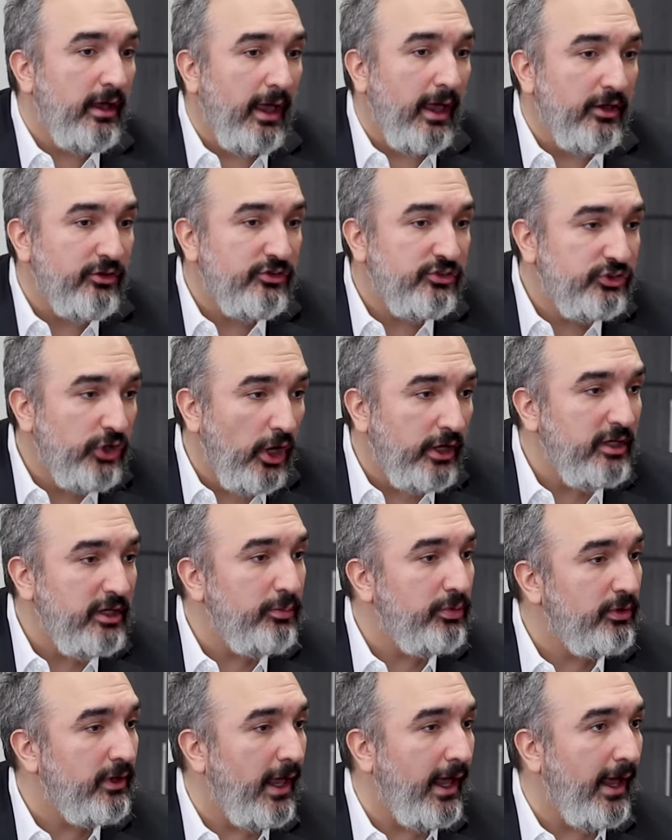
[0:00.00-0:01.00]
a study
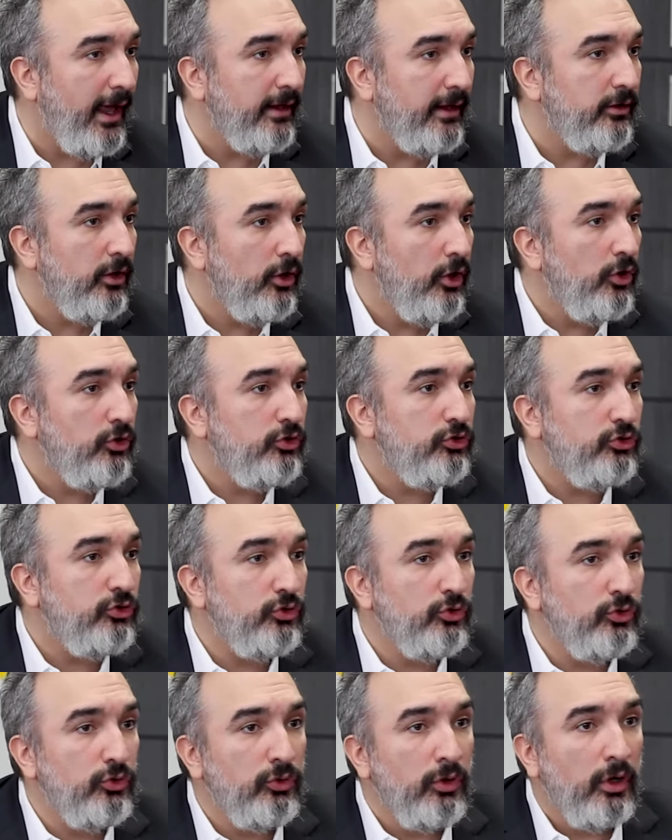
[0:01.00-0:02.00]
plan
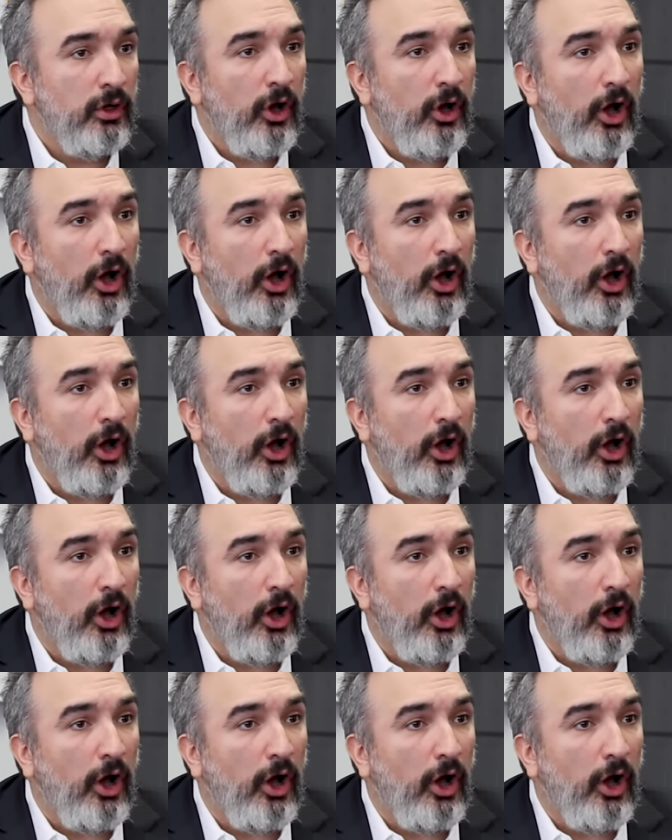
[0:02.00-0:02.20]
to